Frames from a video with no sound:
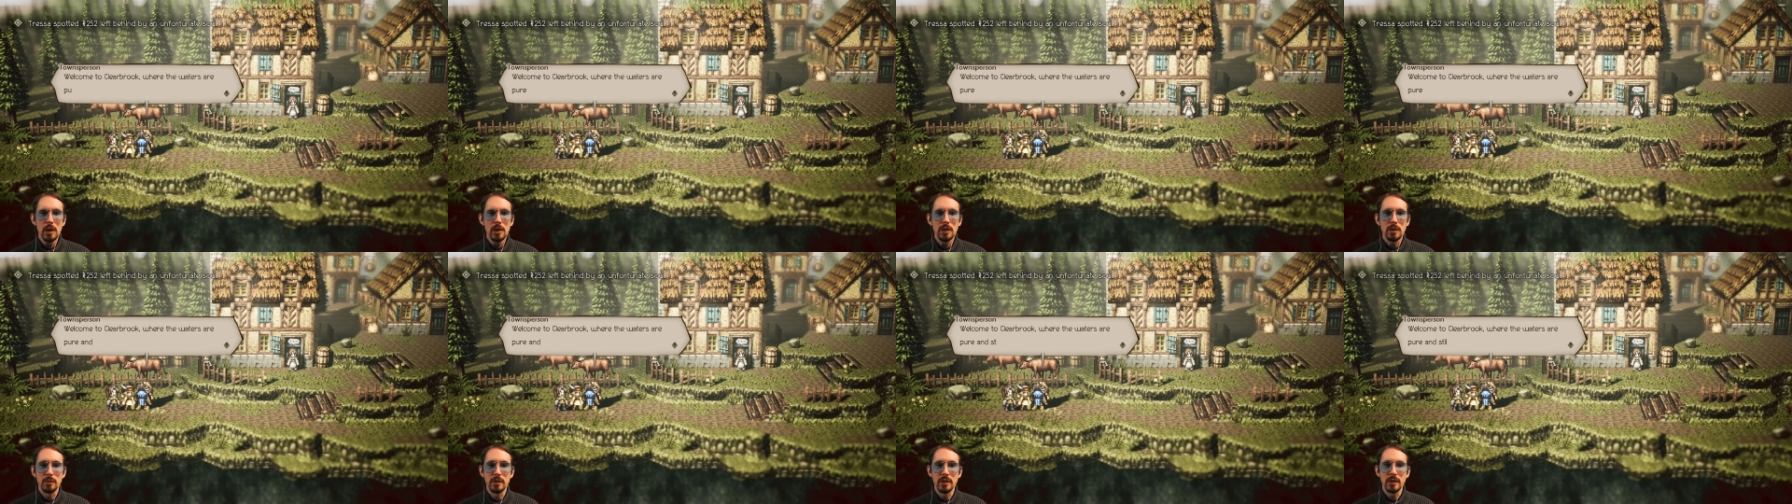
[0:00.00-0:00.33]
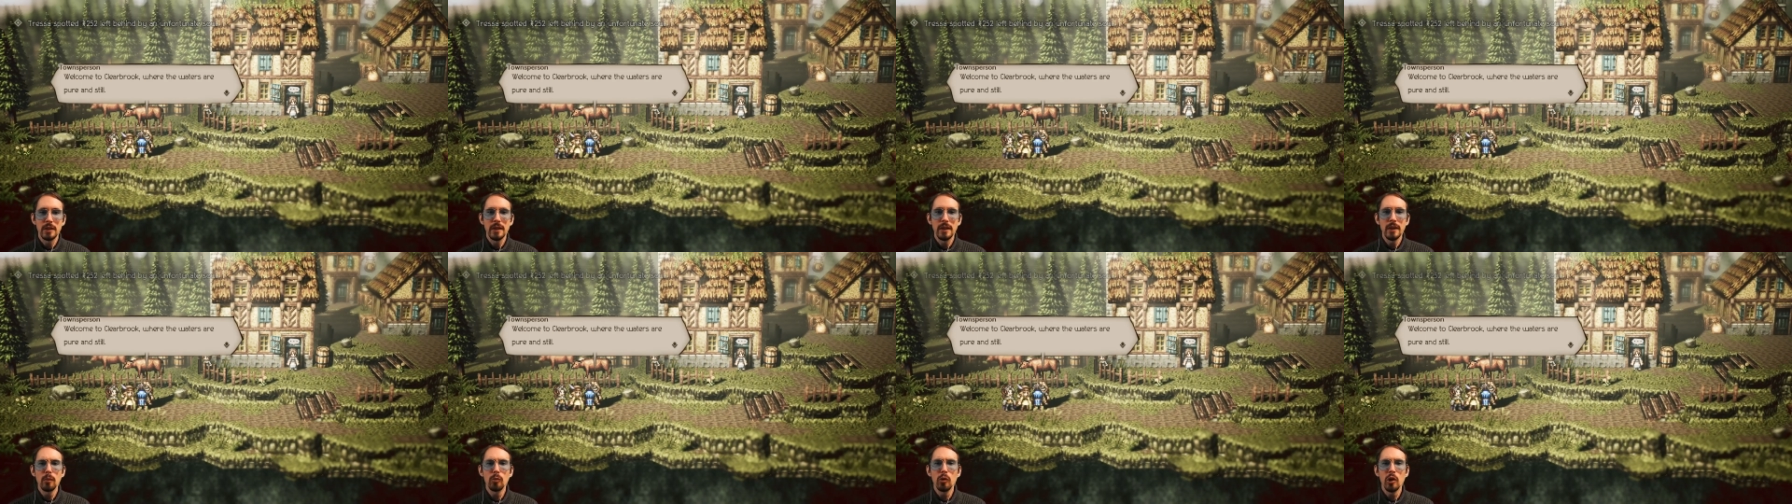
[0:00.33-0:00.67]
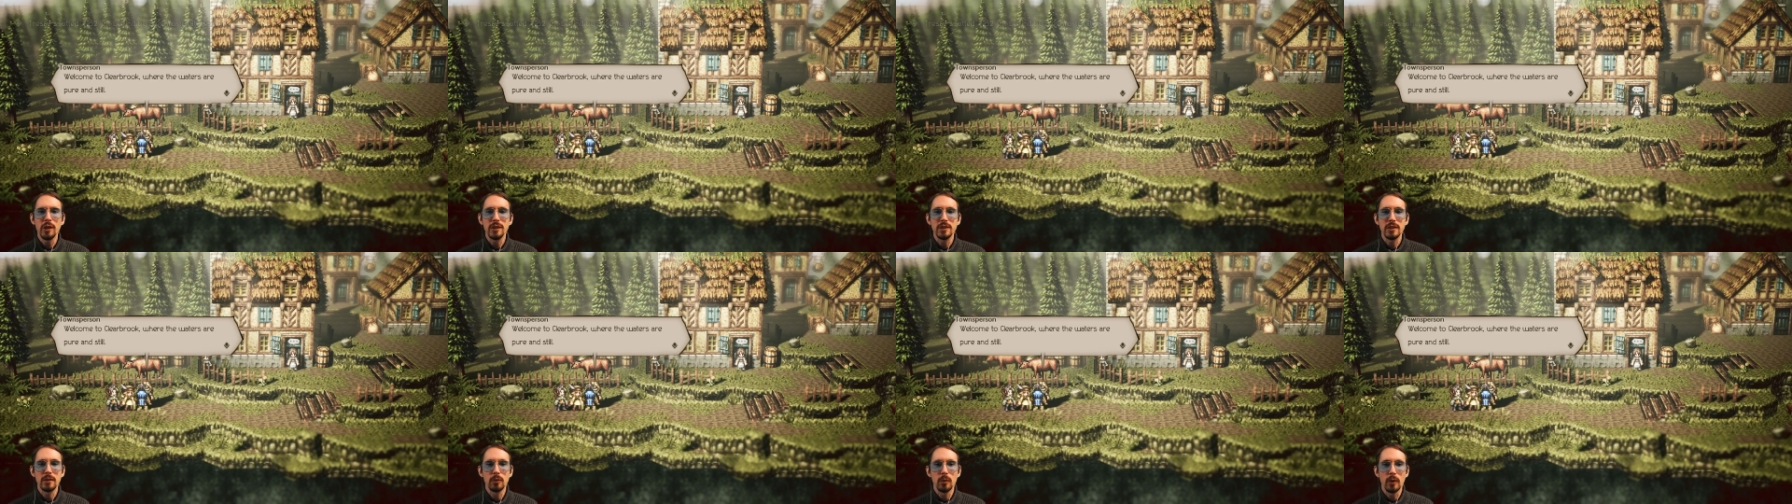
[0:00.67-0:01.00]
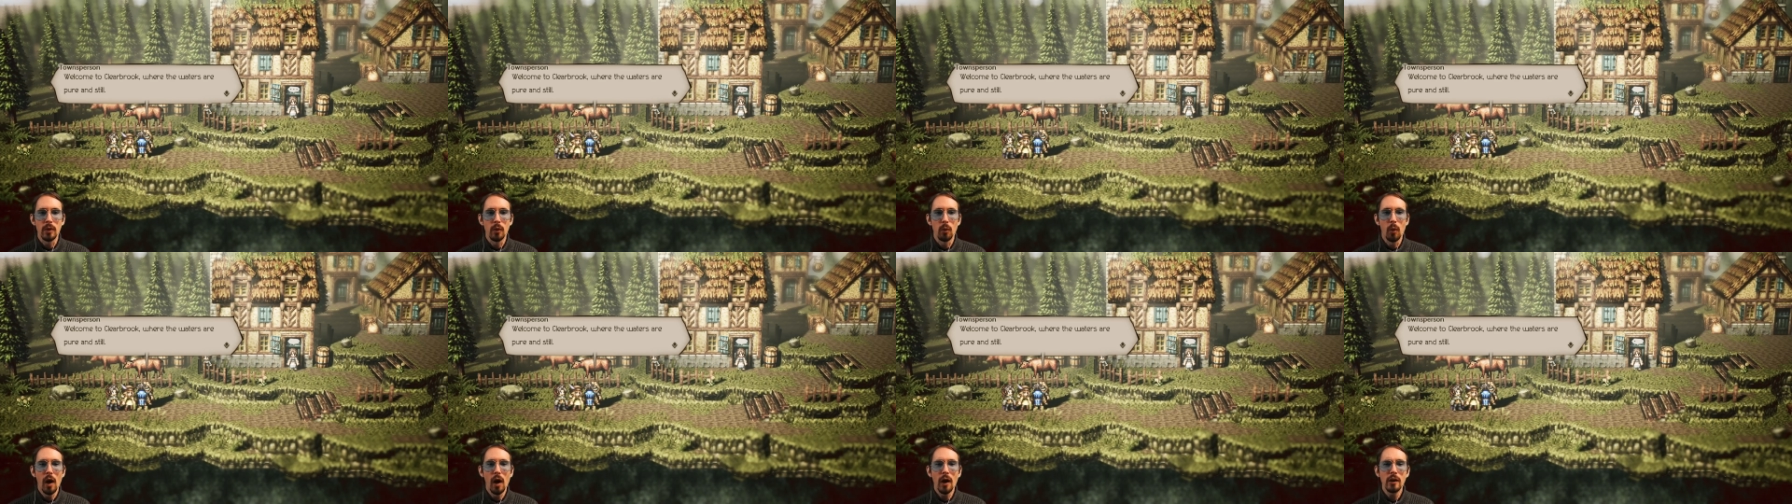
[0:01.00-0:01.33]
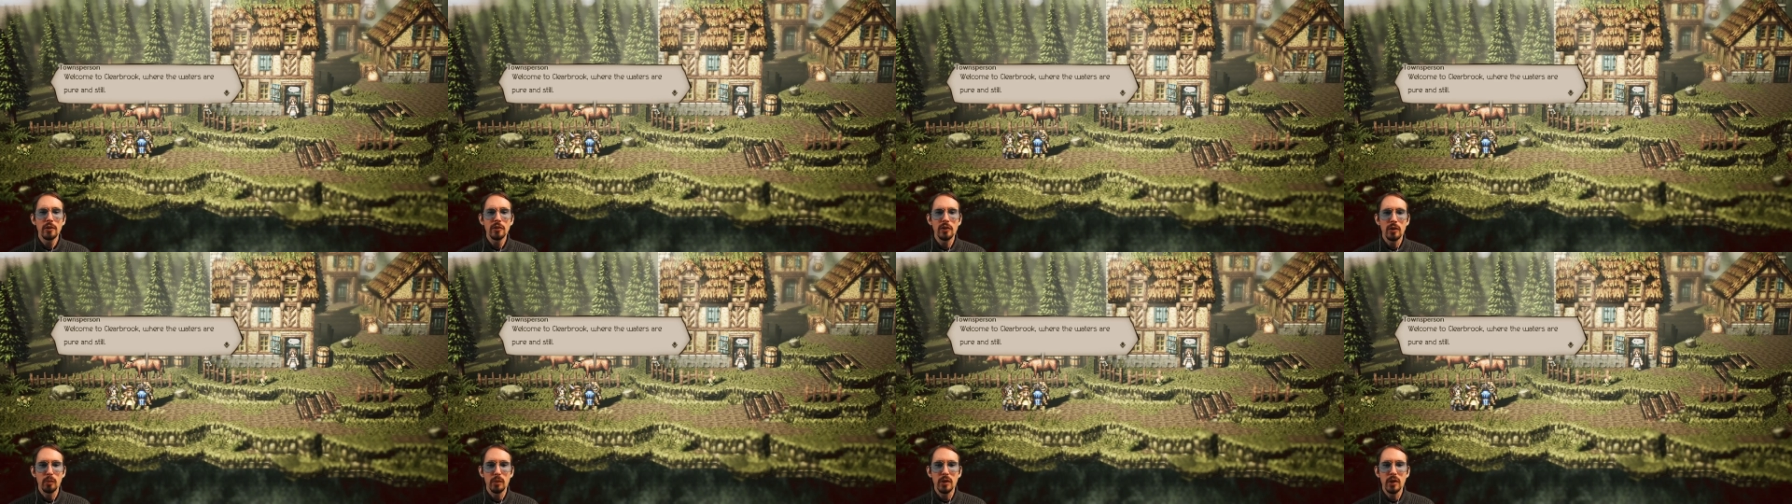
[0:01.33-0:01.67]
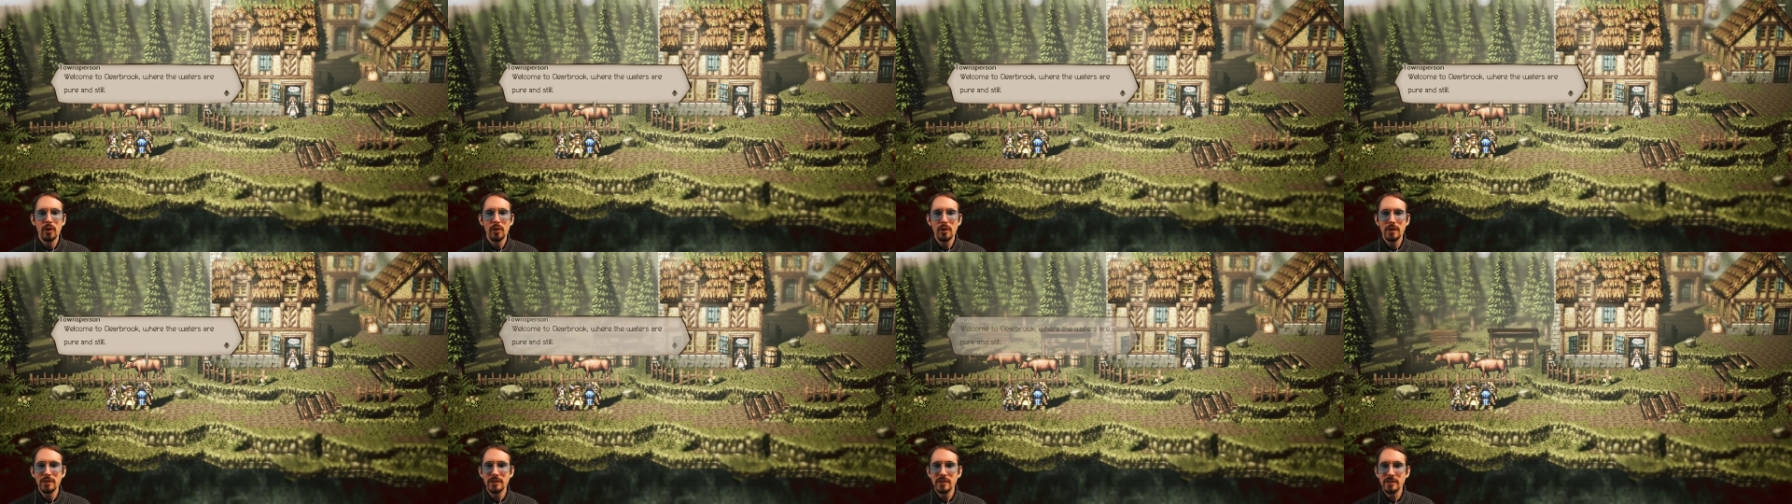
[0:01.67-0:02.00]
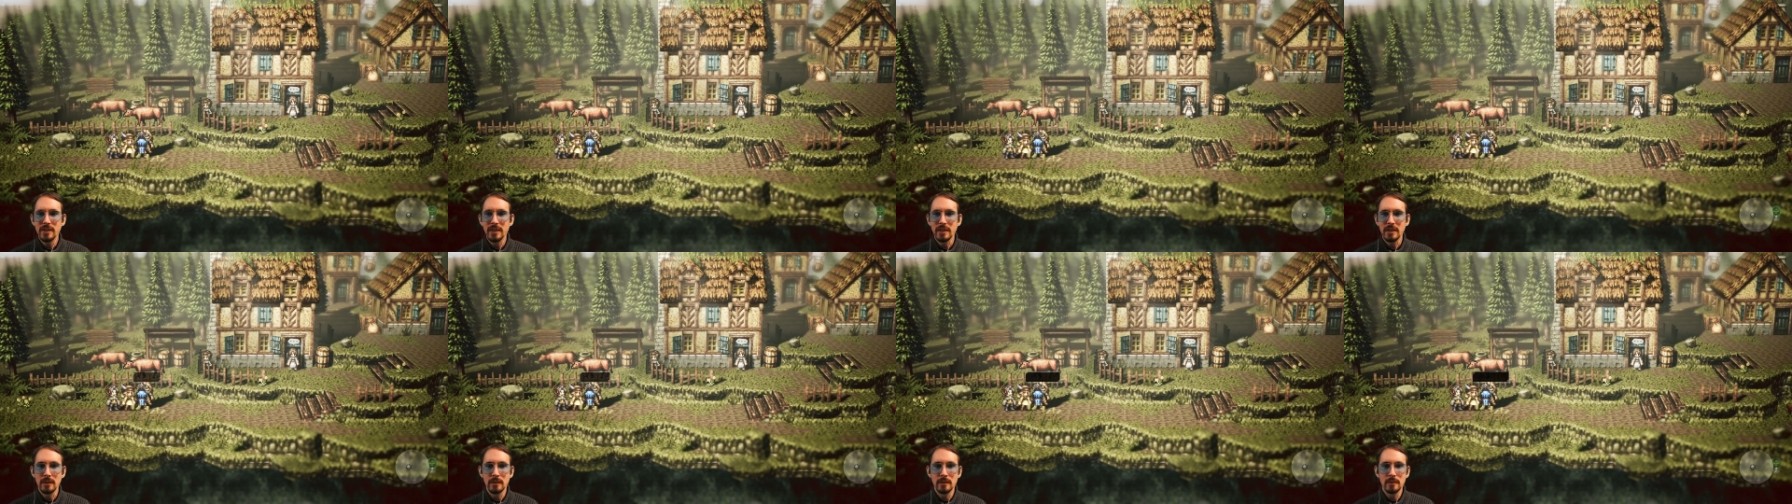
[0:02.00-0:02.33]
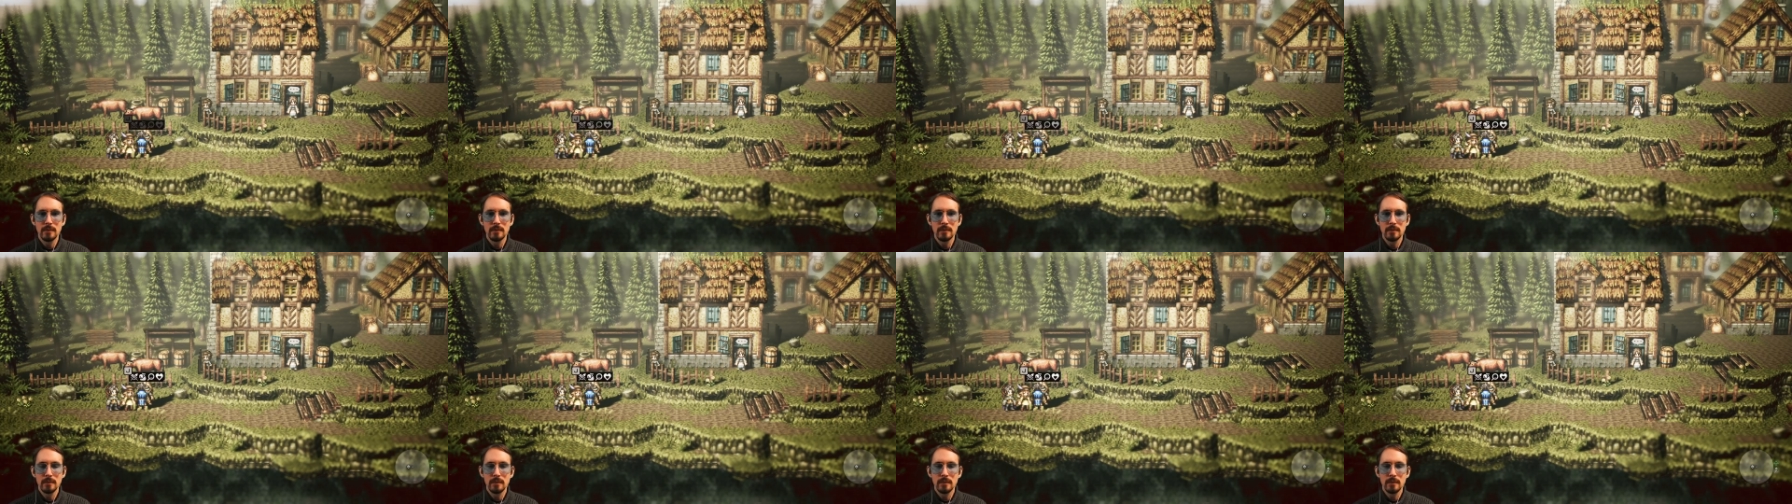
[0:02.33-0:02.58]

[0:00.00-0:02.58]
Welcome to Clearbrook, where the waters are pure and still.